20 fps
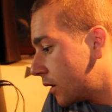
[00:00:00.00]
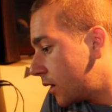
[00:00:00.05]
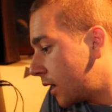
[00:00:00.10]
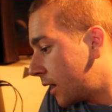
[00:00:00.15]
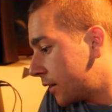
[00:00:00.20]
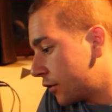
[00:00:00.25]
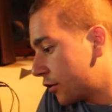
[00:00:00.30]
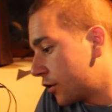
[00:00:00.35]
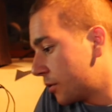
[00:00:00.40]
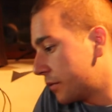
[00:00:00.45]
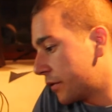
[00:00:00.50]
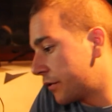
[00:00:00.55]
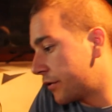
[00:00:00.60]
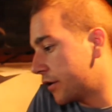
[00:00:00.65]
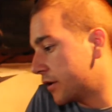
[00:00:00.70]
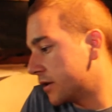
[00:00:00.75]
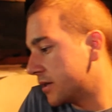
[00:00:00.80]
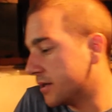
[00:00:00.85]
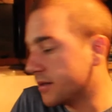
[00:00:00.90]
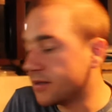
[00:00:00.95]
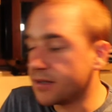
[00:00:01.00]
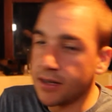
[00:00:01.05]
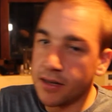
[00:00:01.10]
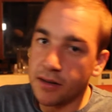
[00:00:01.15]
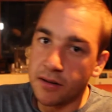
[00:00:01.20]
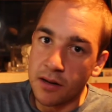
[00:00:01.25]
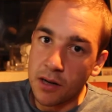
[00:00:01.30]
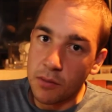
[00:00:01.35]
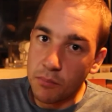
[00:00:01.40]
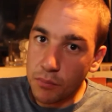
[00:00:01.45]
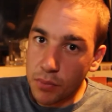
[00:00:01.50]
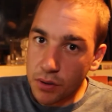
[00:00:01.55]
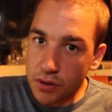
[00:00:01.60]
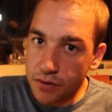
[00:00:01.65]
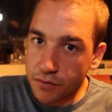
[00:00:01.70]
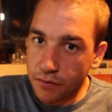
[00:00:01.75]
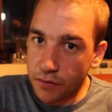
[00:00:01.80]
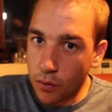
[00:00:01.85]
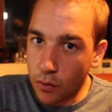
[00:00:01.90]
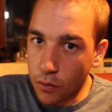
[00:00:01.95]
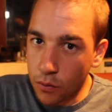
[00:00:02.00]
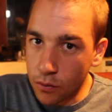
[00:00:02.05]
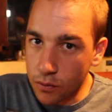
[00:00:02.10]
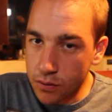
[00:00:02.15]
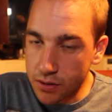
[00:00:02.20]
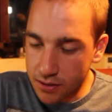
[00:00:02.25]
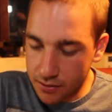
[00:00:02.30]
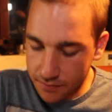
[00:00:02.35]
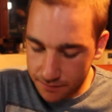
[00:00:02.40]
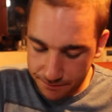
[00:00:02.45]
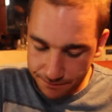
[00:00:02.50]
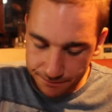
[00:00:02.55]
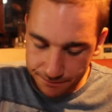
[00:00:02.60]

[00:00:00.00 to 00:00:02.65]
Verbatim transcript: and the number 13 seed Nimbus Force.